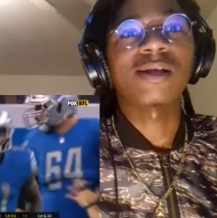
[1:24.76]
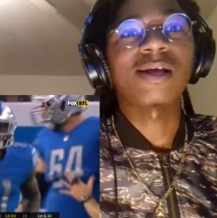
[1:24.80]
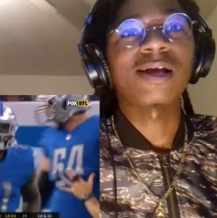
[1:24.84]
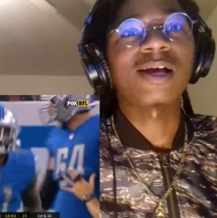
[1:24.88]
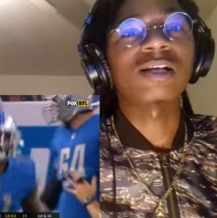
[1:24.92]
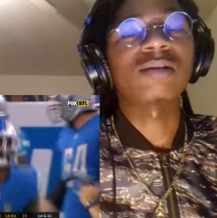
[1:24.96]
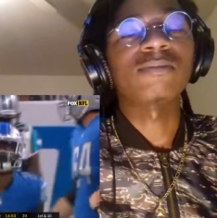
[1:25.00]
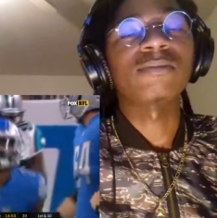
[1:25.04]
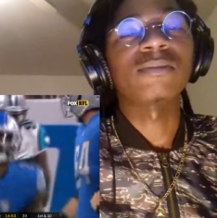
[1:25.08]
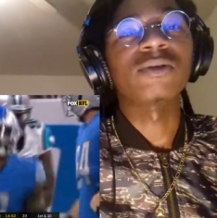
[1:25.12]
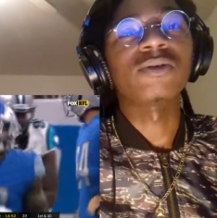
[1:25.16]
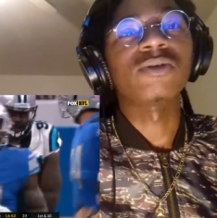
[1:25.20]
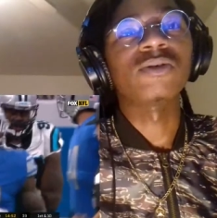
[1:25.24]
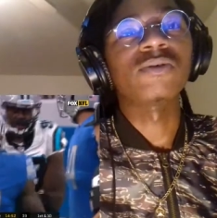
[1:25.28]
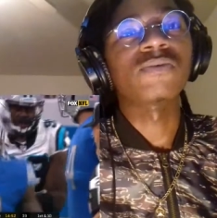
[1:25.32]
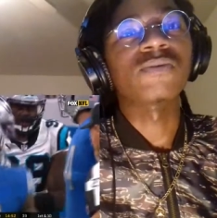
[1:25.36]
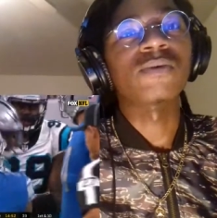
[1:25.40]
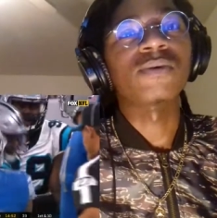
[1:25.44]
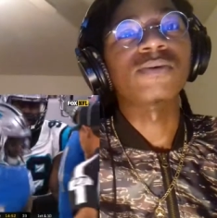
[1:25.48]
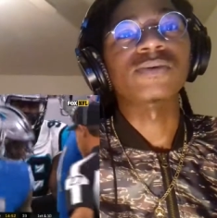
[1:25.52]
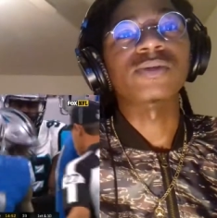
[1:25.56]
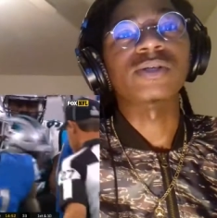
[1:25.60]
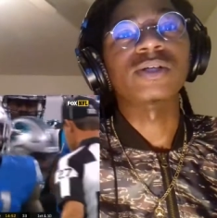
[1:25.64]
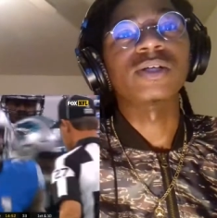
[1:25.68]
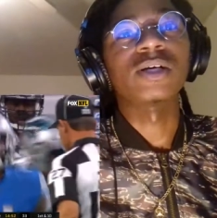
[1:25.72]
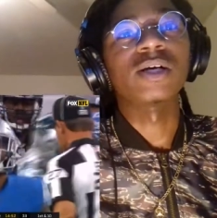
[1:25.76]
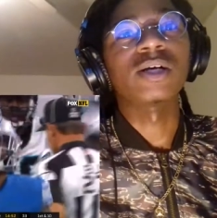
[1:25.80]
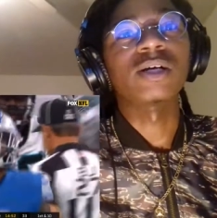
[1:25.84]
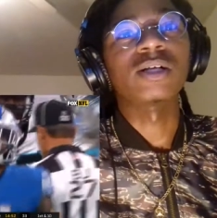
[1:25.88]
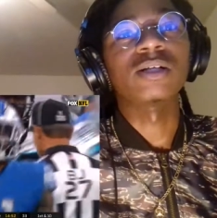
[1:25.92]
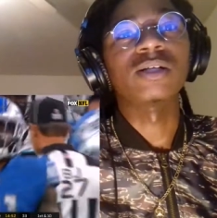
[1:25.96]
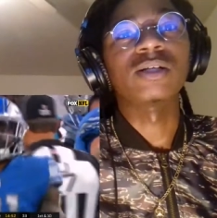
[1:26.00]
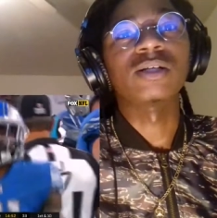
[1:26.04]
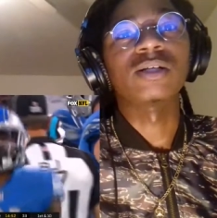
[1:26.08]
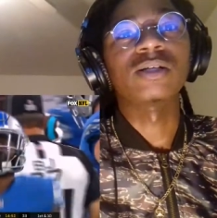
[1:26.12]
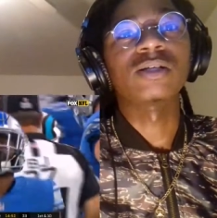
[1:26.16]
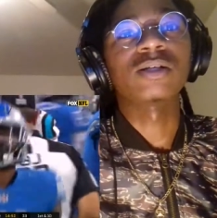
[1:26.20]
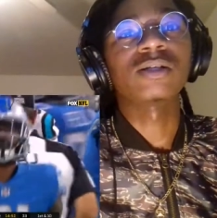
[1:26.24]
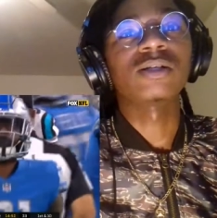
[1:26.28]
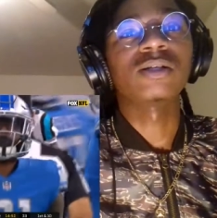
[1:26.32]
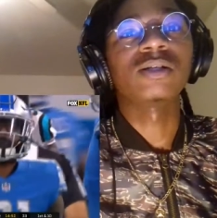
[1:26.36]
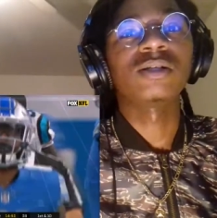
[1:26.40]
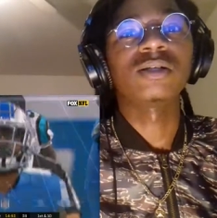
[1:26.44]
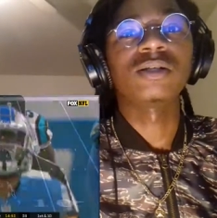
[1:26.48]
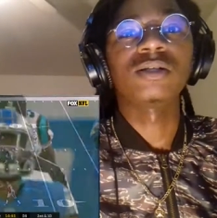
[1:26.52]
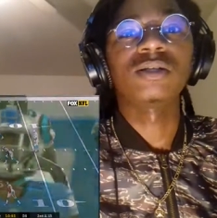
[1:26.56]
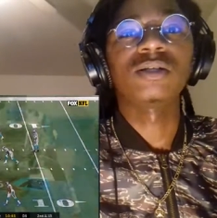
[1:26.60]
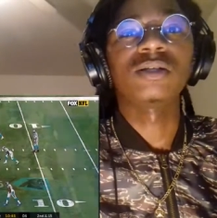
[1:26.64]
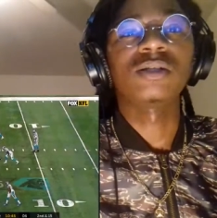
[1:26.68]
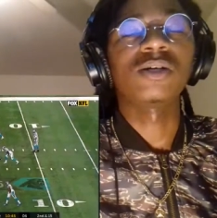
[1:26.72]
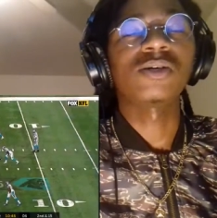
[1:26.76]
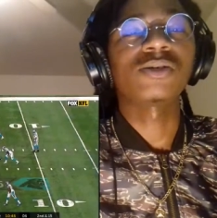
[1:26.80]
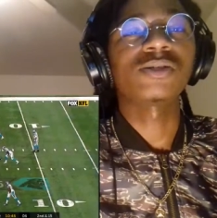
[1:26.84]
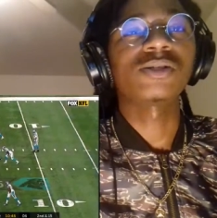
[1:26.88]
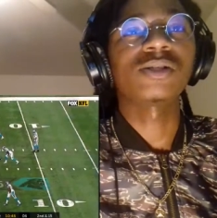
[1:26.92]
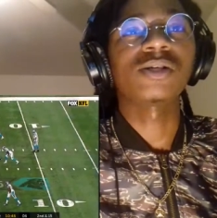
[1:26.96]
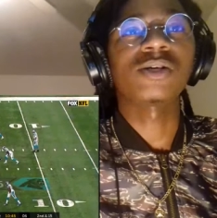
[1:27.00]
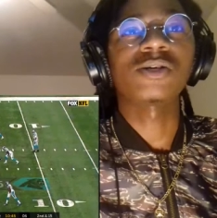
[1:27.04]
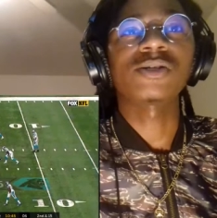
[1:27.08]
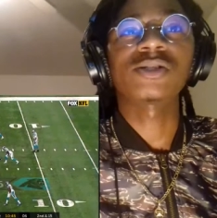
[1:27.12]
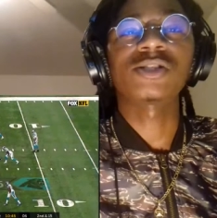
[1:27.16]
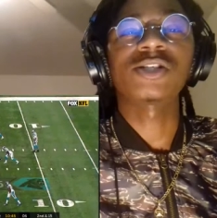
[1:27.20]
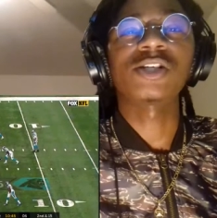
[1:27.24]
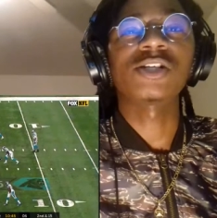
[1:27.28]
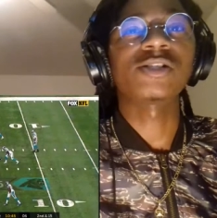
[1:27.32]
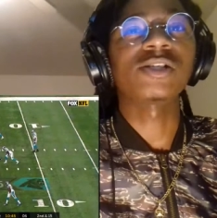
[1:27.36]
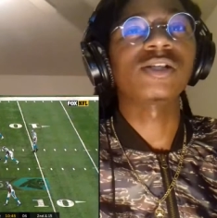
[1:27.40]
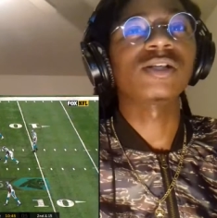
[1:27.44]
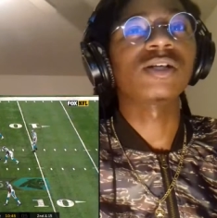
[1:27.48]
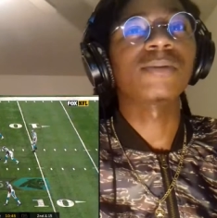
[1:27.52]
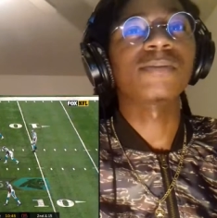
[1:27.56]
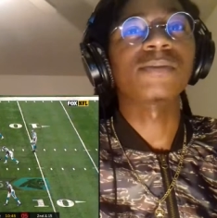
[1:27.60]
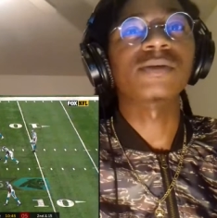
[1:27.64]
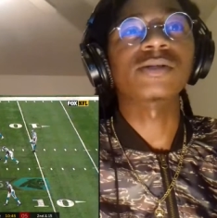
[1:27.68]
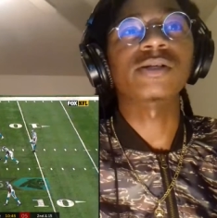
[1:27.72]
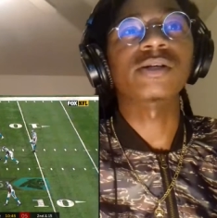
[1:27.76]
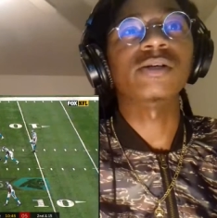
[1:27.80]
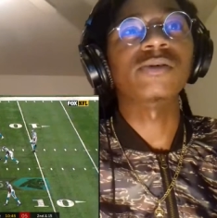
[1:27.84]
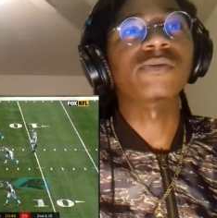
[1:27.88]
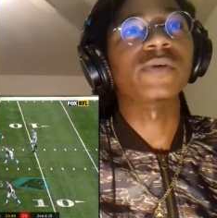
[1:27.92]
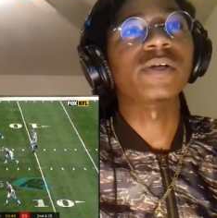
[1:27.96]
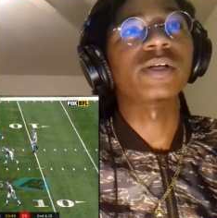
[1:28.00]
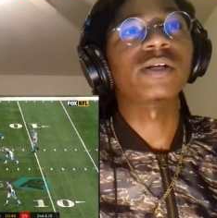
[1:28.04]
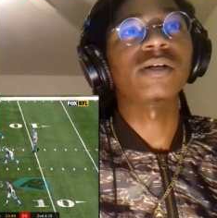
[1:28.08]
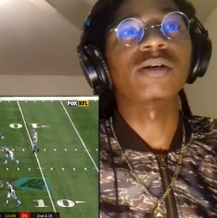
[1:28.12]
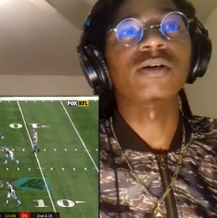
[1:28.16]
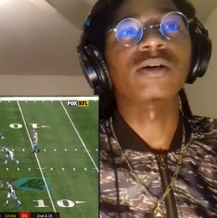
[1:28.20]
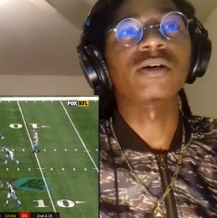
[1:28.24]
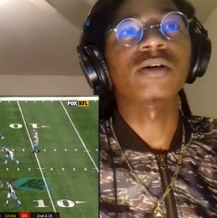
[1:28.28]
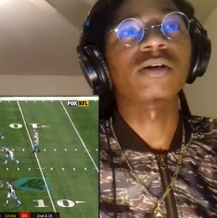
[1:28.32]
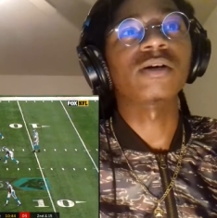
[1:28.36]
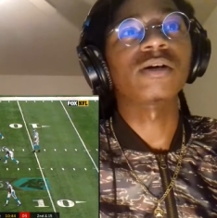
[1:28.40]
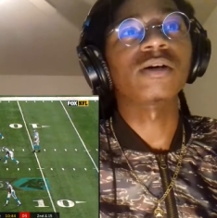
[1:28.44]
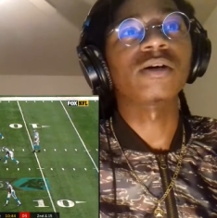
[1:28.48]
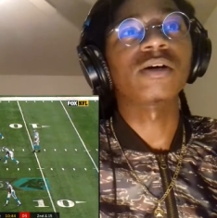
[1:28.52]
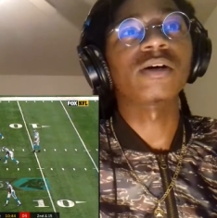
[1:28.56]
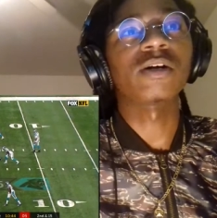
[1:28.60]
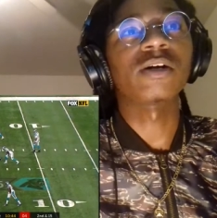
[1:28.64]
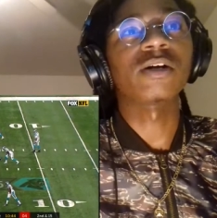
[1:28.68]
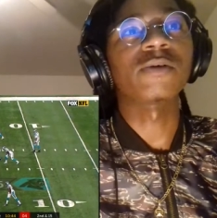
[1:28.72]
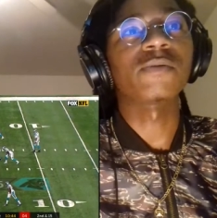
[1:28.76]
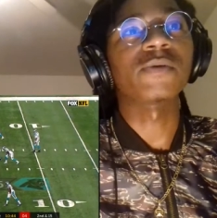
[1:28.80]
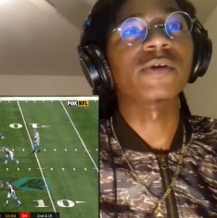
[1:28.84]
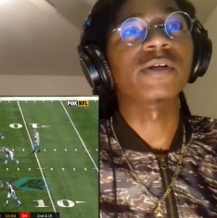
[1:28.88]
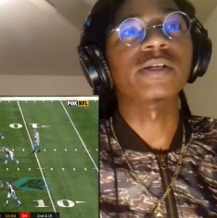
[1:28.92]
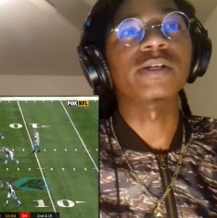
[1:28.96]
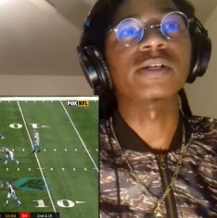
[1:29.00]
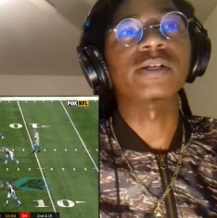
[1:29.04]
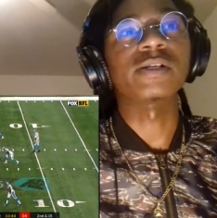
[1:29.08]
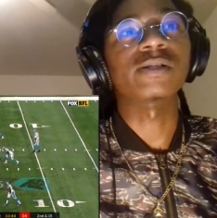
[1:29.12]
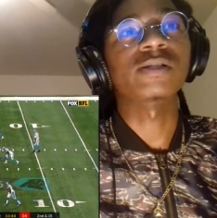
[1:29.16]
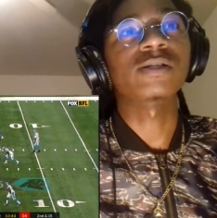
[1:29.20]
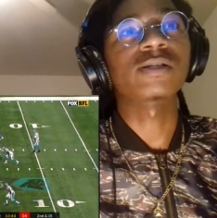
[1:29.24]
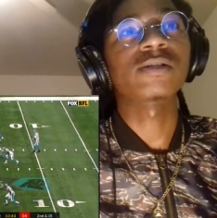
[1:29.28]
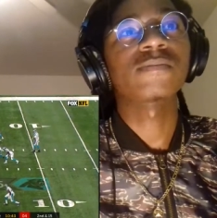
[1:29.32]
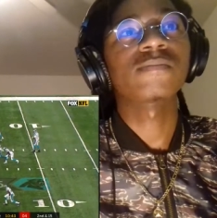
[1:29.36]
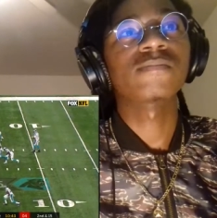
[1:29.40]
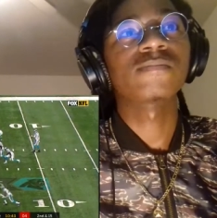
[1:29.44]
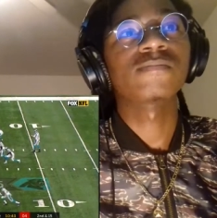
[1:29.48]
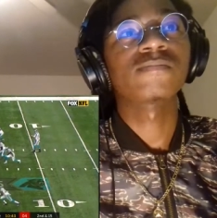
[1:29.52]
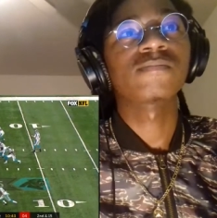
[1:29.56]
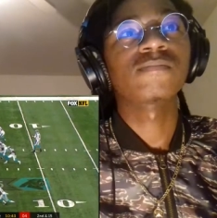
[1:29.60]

God, them uniforms are ugly. Those those jersey numbers are, are horrendous.